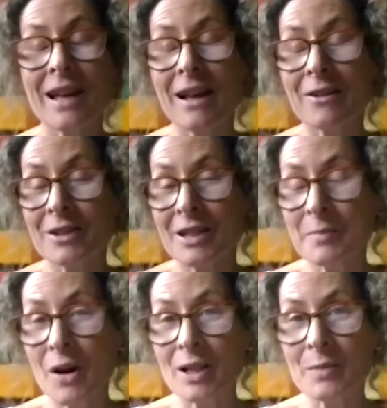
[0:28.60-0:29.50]
elders
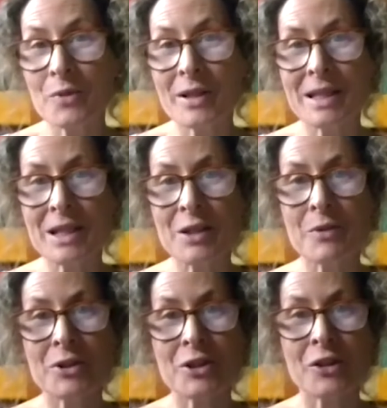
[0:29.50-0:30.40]
past, present and
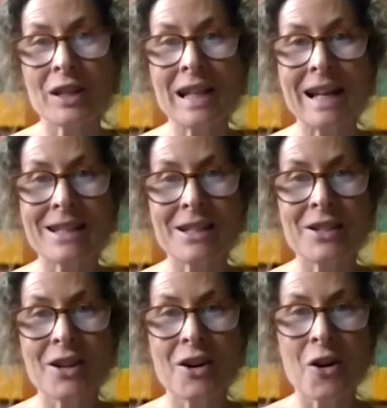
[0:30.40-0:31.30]
emerging on the lands
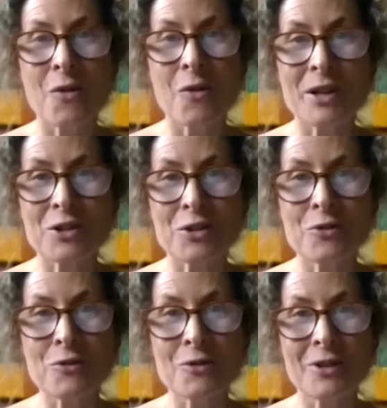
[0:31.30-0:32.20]
on which
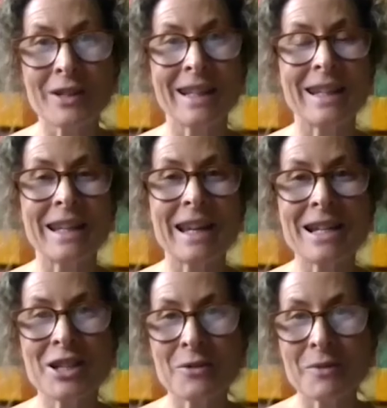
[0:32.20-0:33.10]
you're
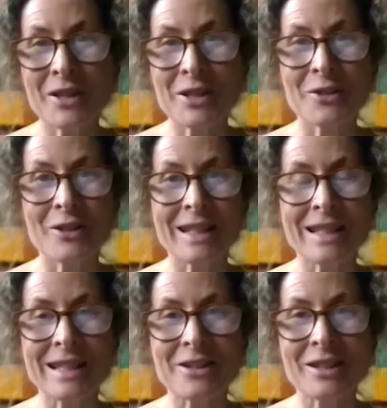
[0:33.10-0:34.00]
engaging with this learning and
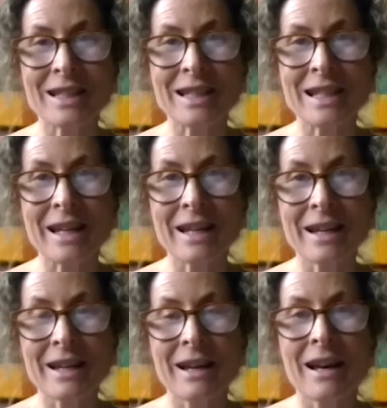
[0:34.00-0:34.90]
teaching today.
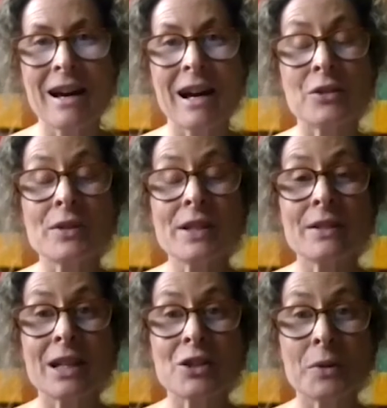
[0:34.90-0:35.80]
I'd also
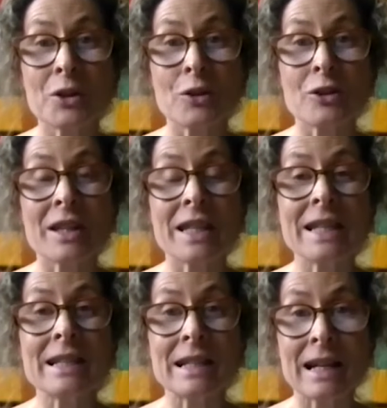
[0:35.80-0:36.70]
like to acknowledge that
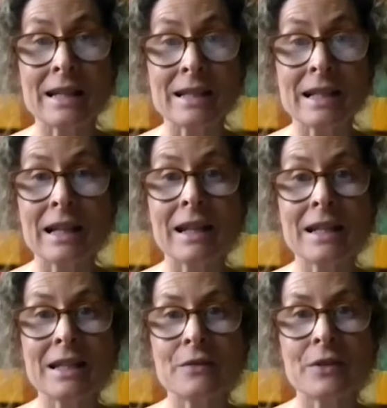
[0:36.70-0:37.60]
these lands
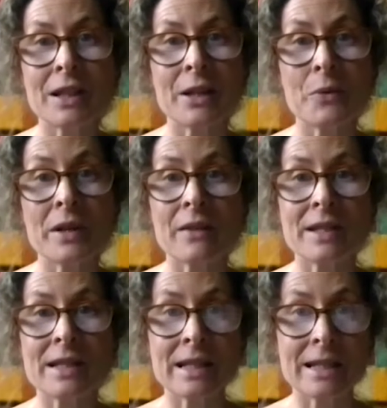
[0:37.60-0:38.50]
collectively were never
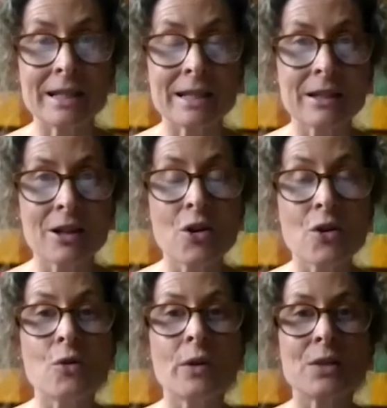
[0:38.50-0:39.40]
ceded,
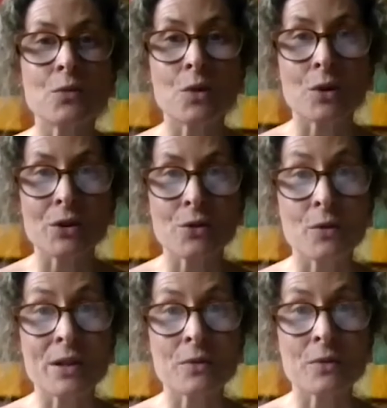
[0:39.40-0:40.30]
always was,
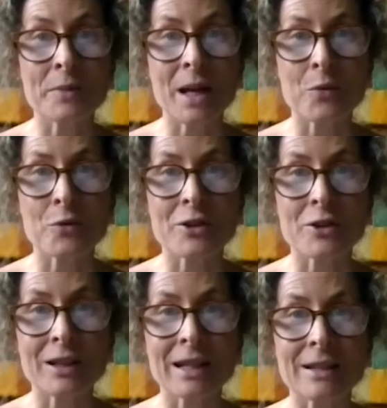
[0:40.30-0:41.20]
always will be
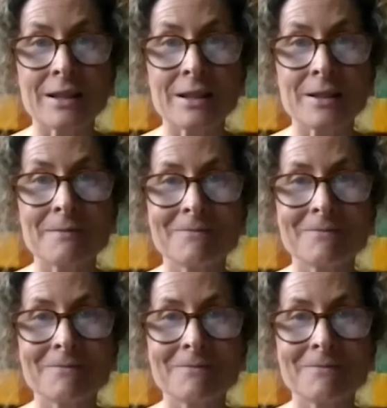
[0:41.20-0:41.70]
Aboriginal lands.